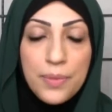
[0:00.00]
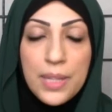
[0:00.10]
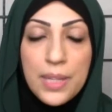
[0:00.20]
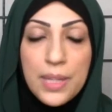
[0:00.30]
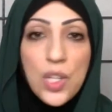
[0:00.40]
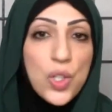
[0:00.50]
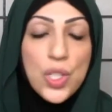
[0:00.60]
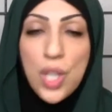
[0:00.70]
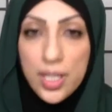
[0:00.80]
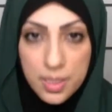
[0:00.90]
let's say, you're
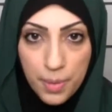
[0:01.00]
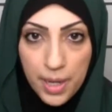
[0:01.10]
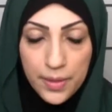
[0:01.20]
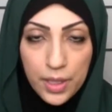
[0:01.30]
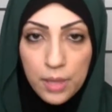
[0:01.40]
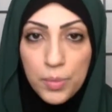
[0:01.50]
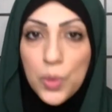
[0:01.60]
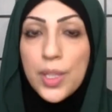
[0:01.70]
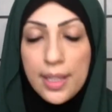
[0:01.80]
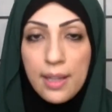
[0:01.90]
shunned by the
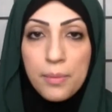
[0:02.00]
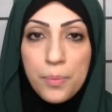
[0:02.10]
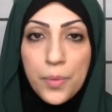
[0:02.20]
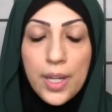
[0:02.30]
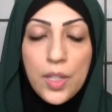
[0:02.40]
community, right?